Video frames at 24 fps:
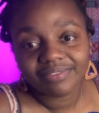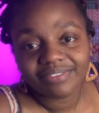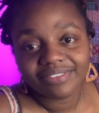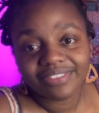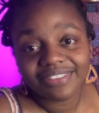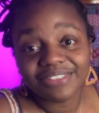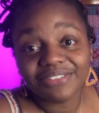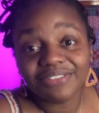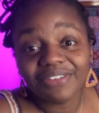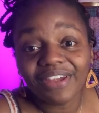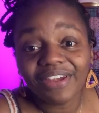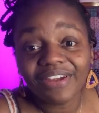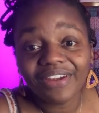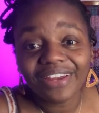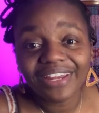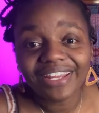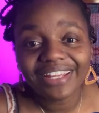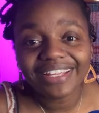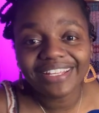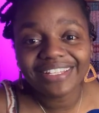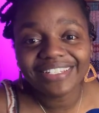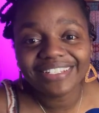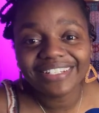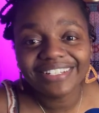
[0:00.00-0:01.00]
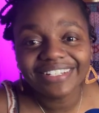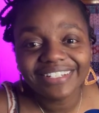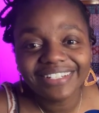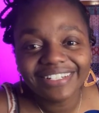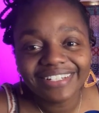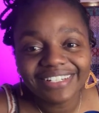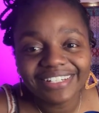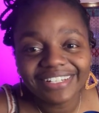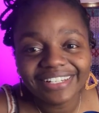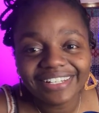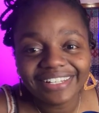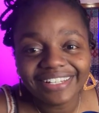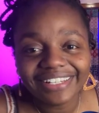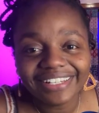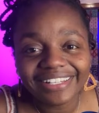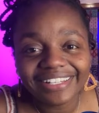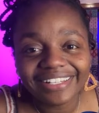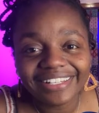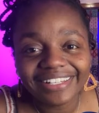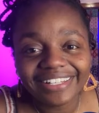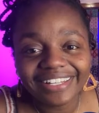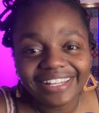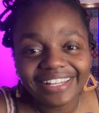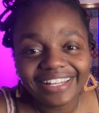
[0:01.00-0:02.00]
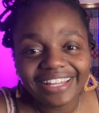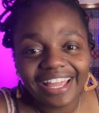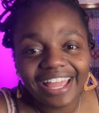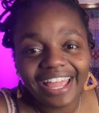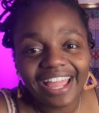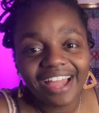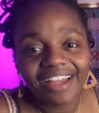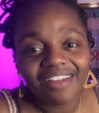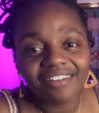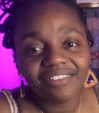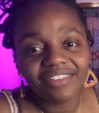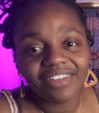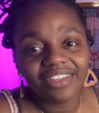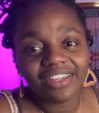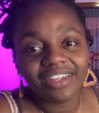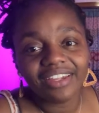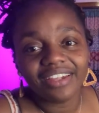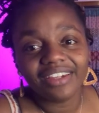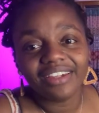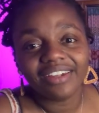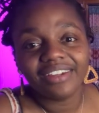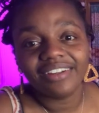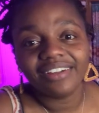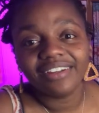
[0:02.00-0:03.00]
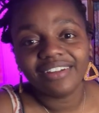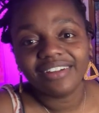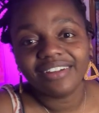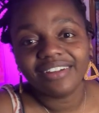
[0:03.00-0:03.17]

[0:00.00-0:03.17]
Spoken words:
Javier is good. Hey Javier.